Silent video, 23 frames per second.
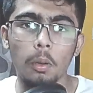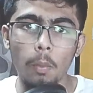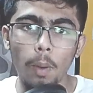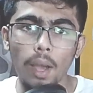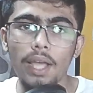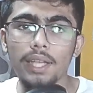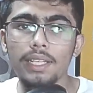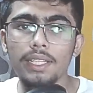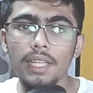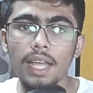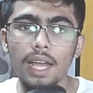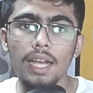why
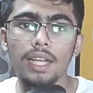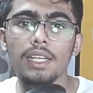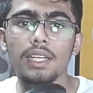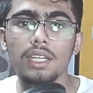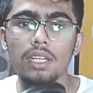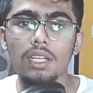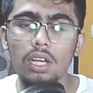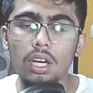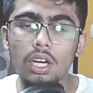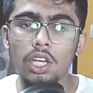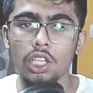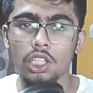
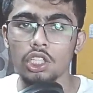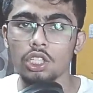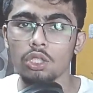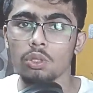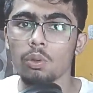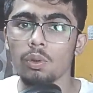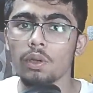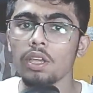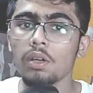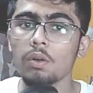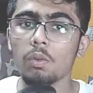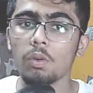that
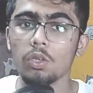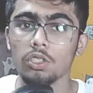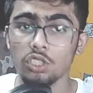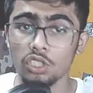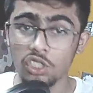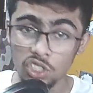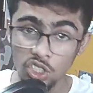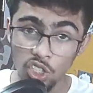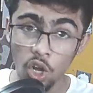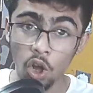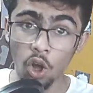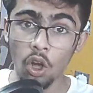earthquake was
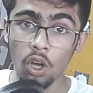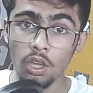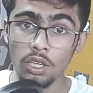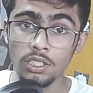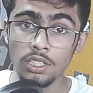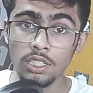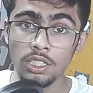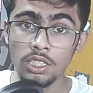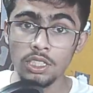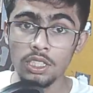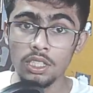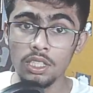
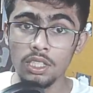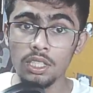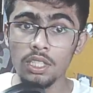caused,